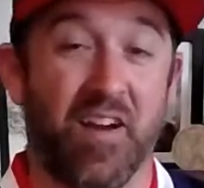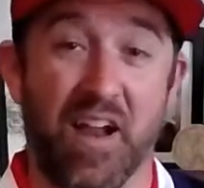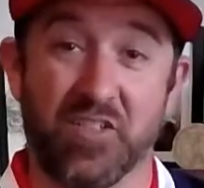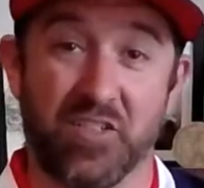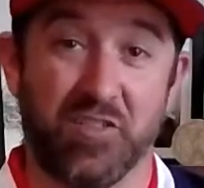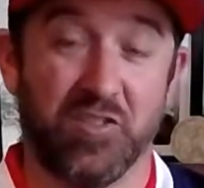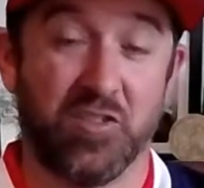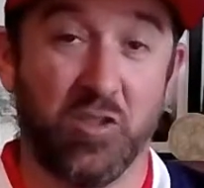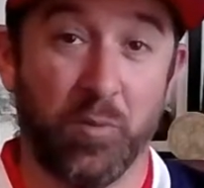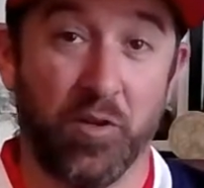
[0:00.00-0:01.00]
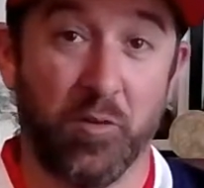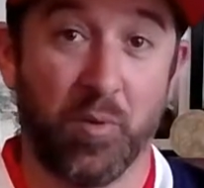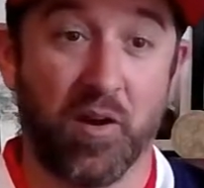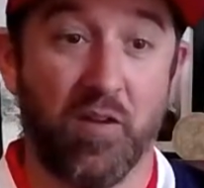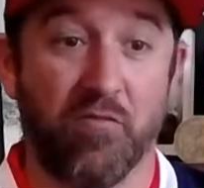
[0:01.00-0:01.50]
They're actually super
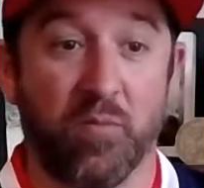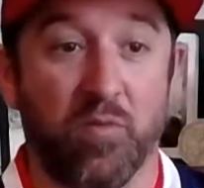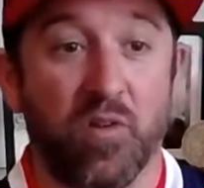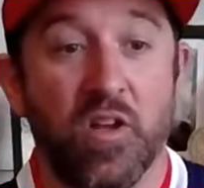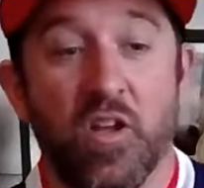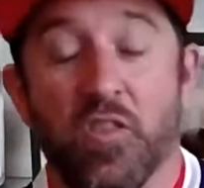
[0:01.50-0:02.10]
duper comfortable.